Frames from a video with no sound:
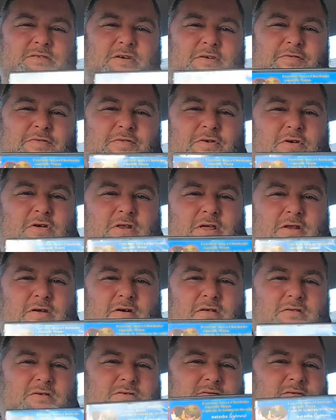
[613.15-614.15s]
like
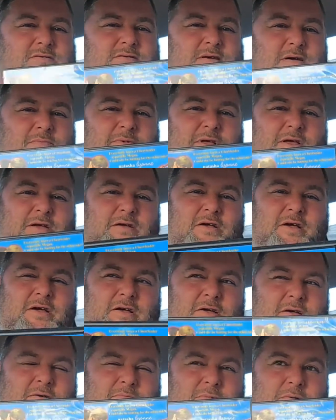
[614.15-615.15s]
$30 or something,
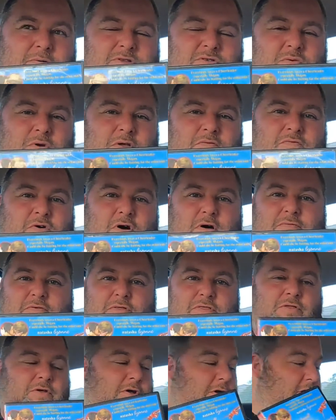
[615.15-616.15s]
maybe 25 or
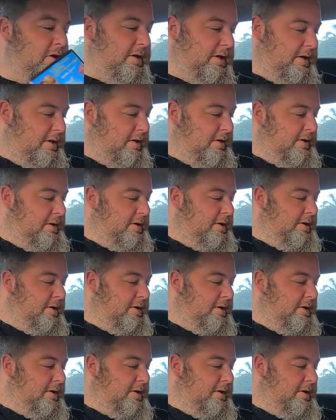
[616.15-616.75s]
30.